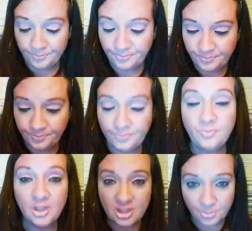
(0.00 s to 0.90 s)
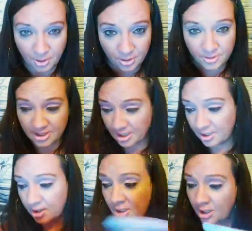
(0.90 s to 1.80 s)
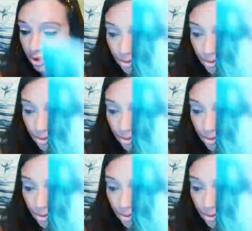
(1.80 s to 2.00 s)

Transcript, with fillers: Mm-hmm. This person you